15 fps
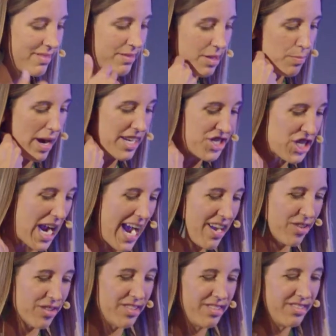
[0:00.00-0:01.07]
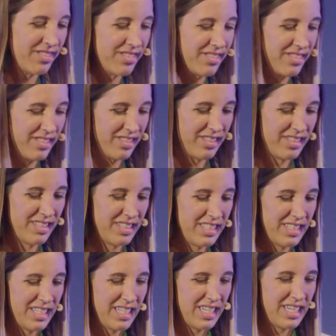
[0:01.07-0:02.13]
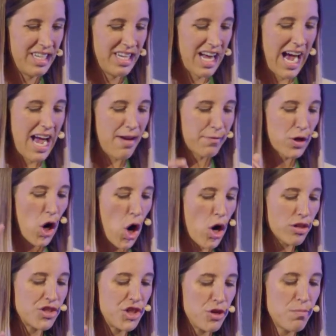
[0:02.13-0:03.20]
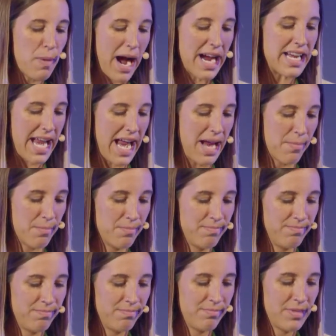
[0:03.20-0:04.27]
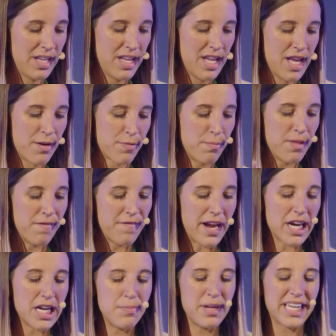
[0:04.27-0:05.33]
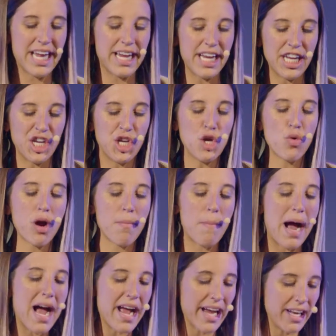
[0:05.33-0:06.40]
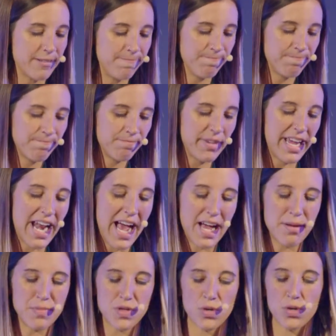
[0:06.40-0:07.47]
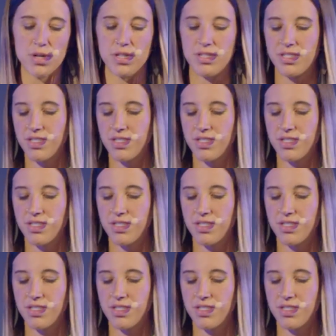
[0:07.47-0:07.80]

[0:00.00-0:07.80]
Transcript: My child, I have called you by name. From the very beginning, you are mine, and I am yours.